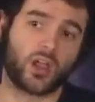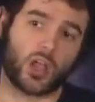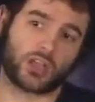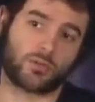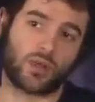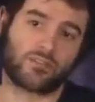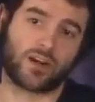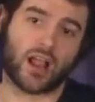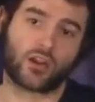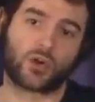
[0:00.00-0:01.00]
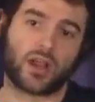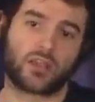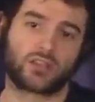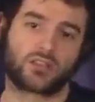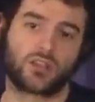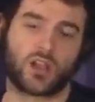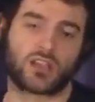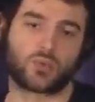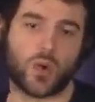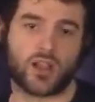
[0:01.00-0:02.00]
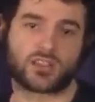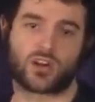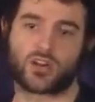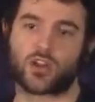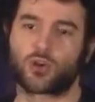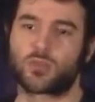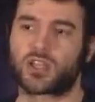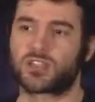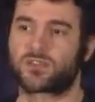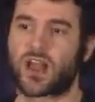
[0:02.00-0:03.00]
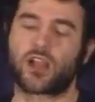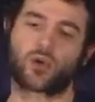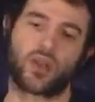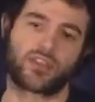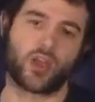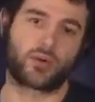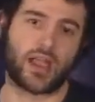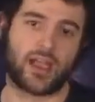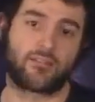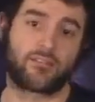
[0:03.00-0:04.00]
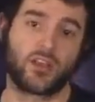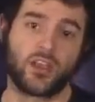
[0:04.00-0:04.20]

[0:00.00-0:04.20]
uh, deploying for Algorand as well as Cardano, because for Algorand, they already have